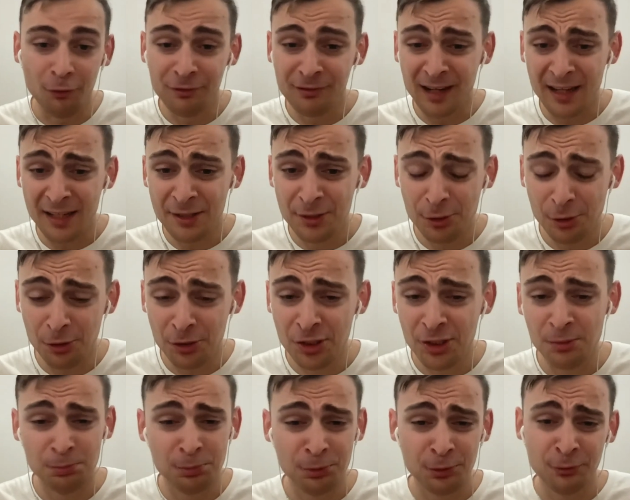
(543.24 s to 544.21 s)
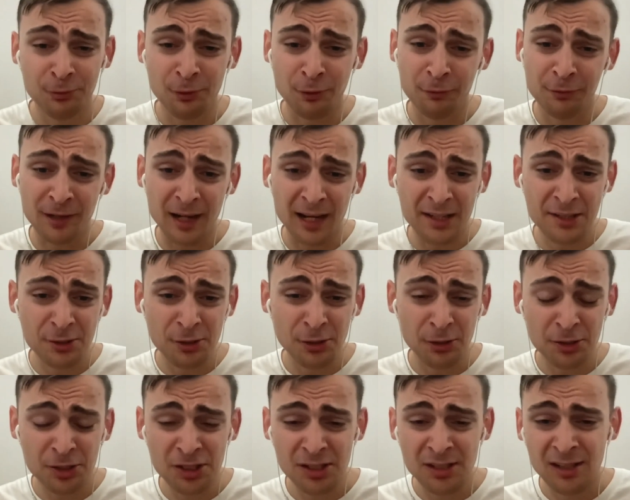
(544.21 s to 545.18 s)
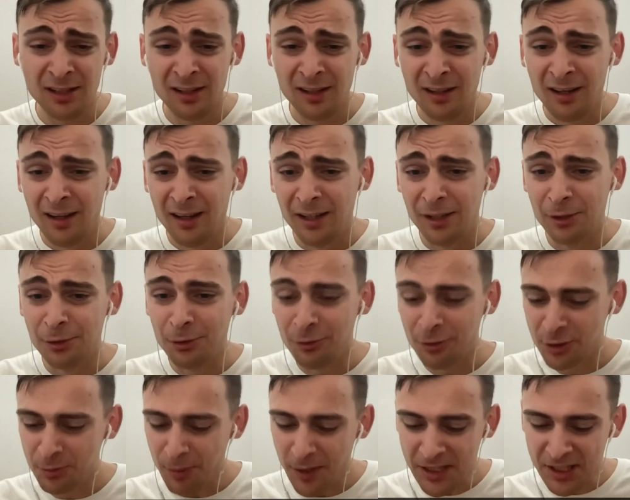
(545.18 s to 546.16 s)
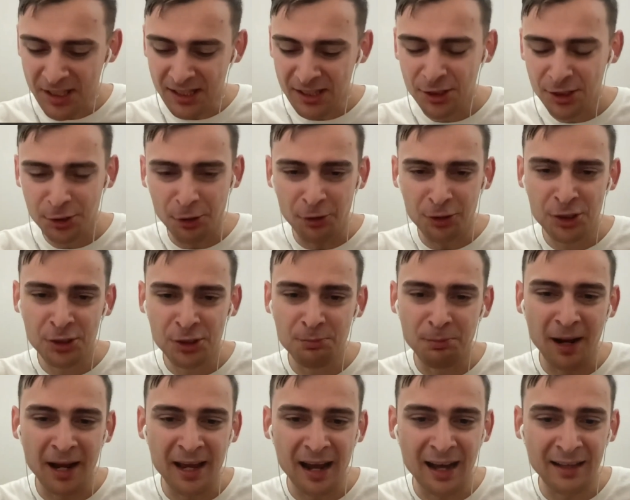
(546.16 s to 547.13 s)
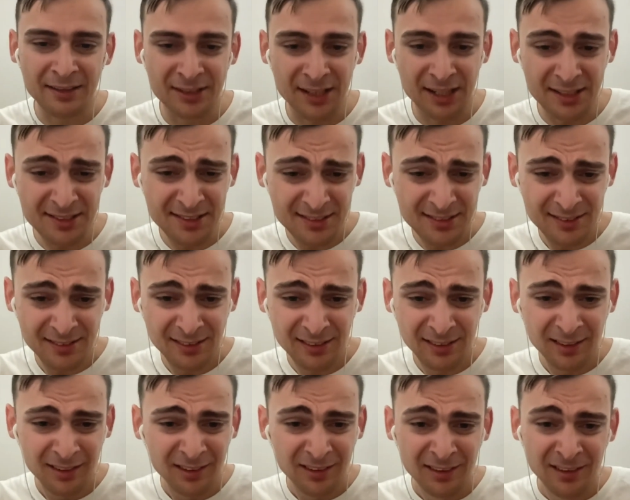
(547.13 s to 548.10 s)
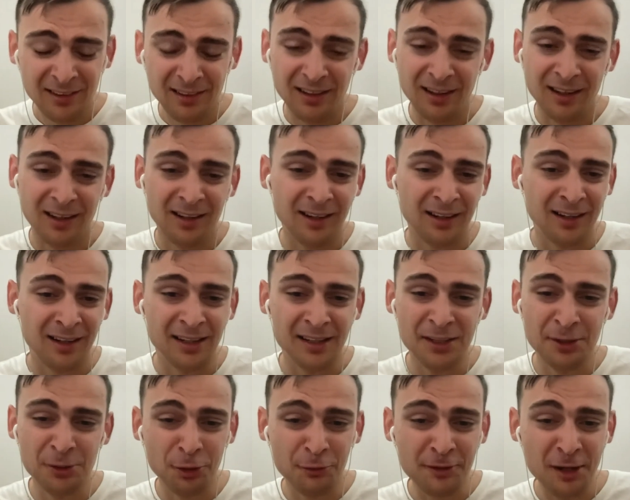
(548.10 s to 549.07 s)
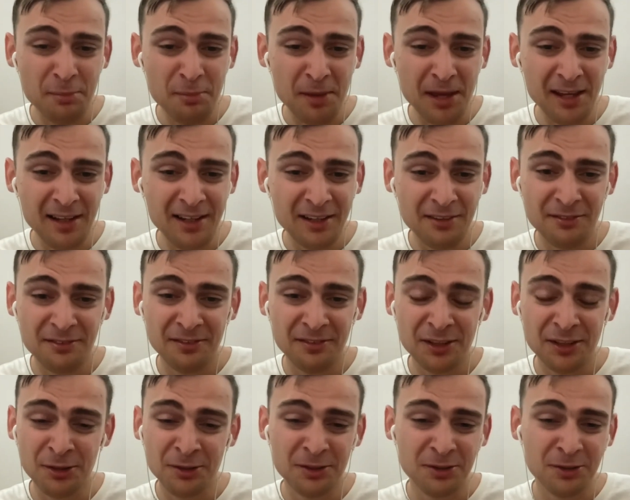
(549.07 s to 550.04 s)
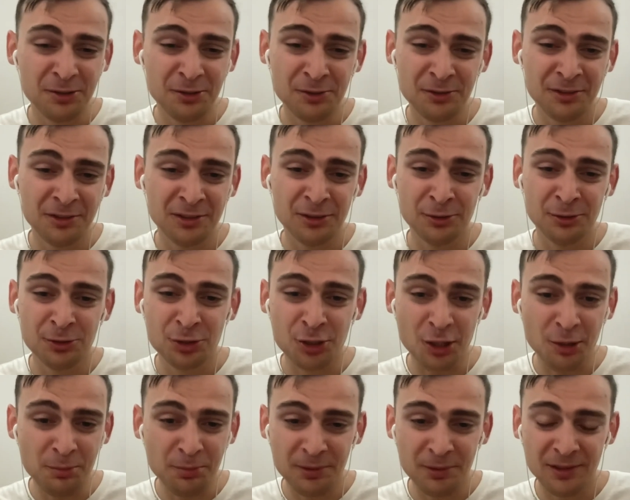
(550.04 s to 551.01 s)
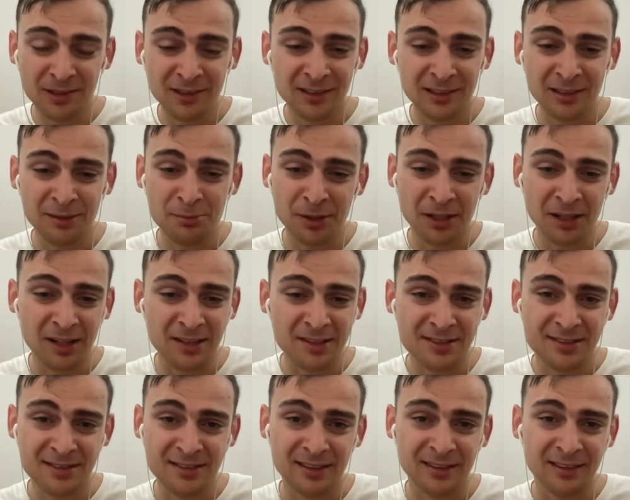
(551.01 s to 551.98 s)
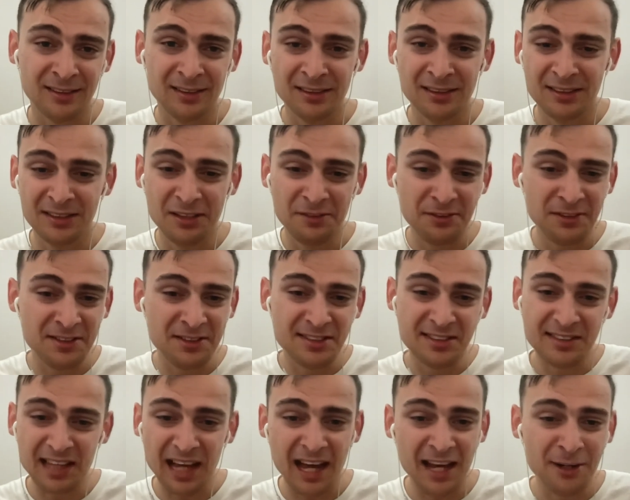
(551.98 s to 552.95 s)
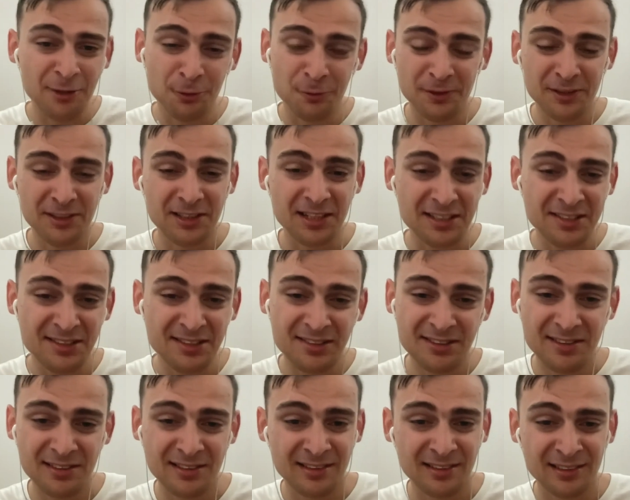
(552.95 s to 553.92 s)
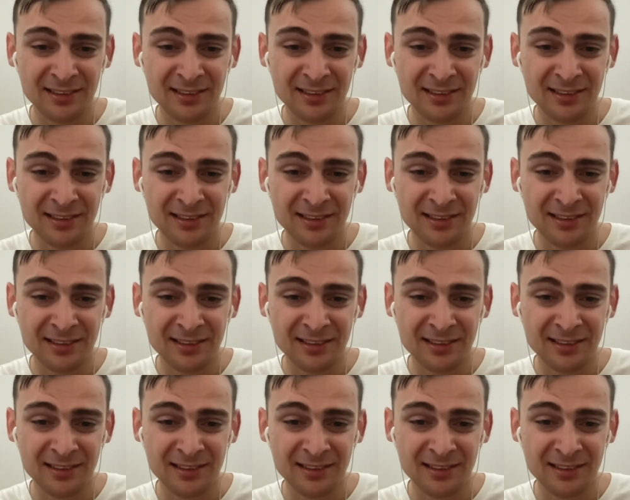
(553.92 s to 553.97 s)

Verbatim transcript: offline search, improve offline search, you know, especially search by address. In North America, we don't do a good job because different style of addresses